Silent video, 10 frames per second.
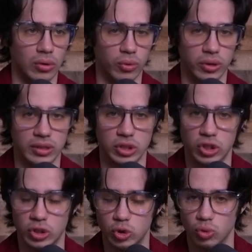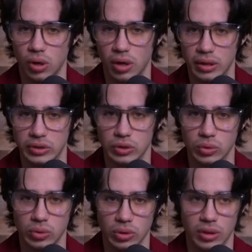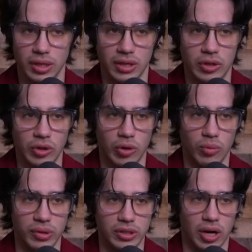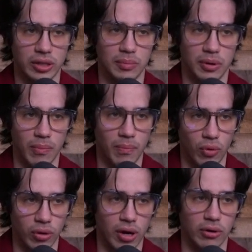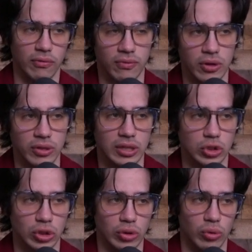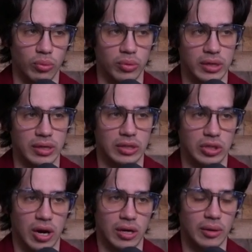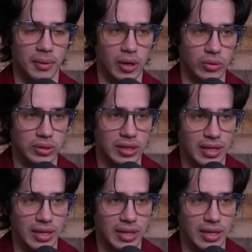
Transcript: or addiction to drugs, or we talked about pornography addiction, or we can talk about